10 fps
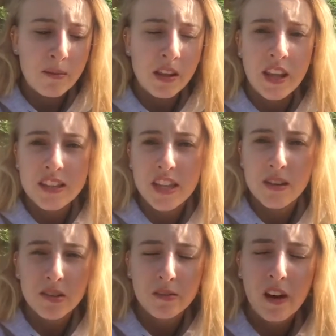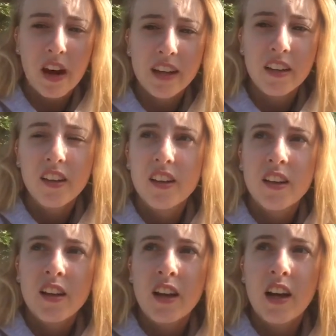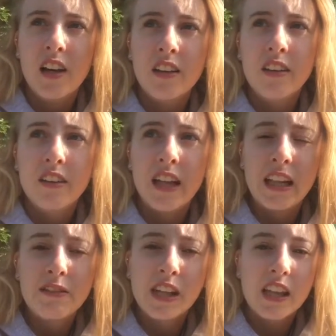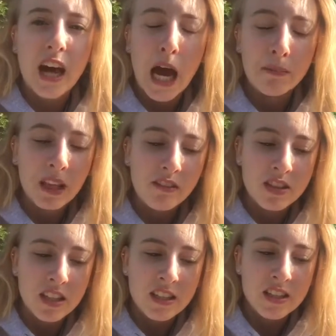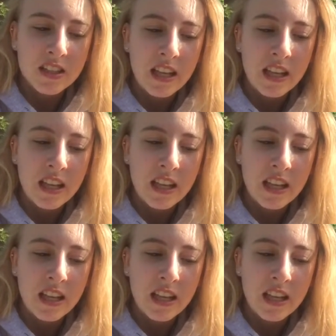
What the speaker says: But the next day they was fine, and they lived together happily ever since.